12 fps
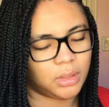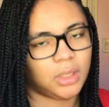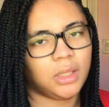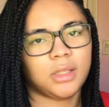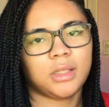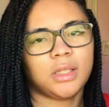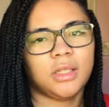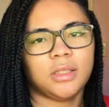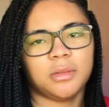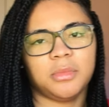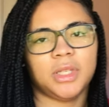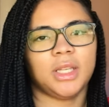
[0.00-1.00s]
It's
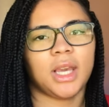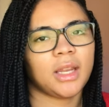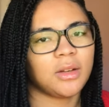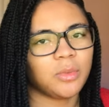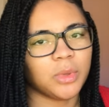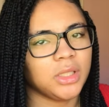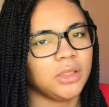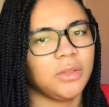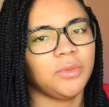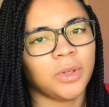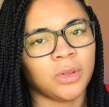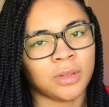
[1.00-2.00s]
teaching me how to work the
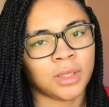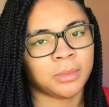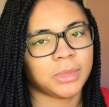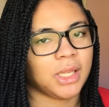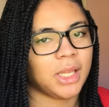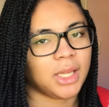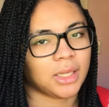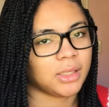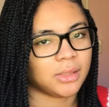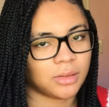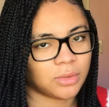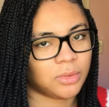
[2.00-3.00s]
phone, and I'm glad,
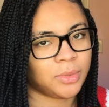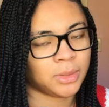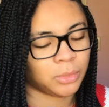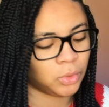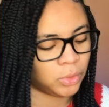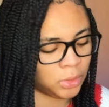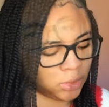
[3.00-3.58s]
because I don't know what I'm doing.